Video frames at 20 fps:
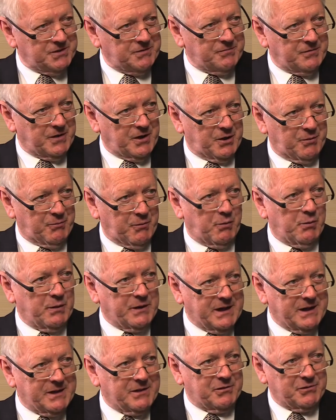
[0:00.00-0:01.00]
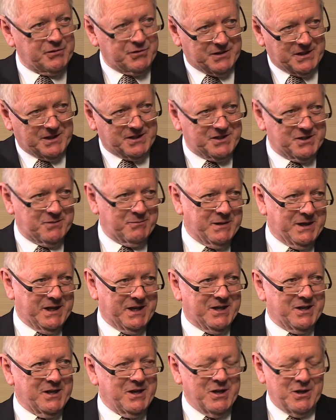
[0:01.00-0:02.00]
environment. We'll get on to that in a
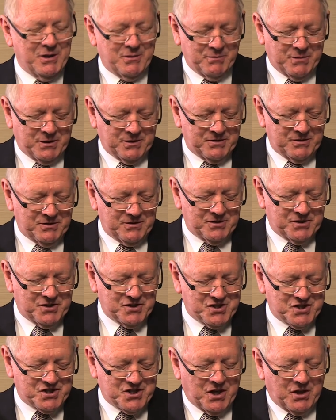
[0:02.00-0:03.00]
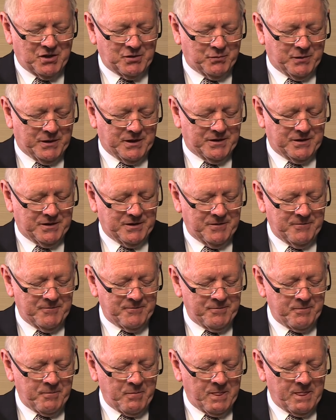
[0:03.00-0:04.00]
minute. But to start with,
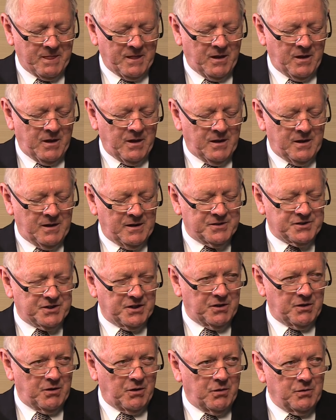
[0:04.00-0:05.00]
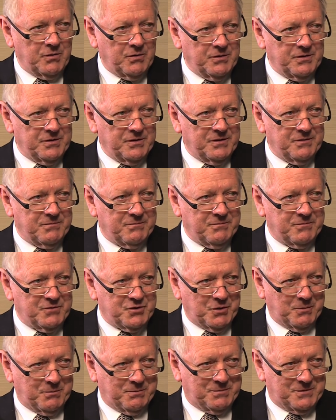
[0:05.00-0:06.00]
it's a long
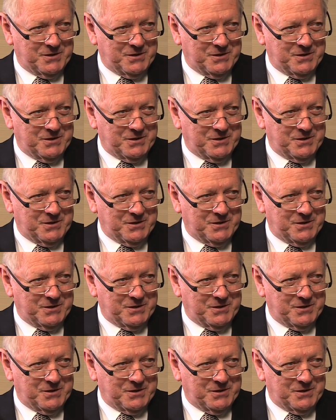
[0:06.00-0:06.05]
job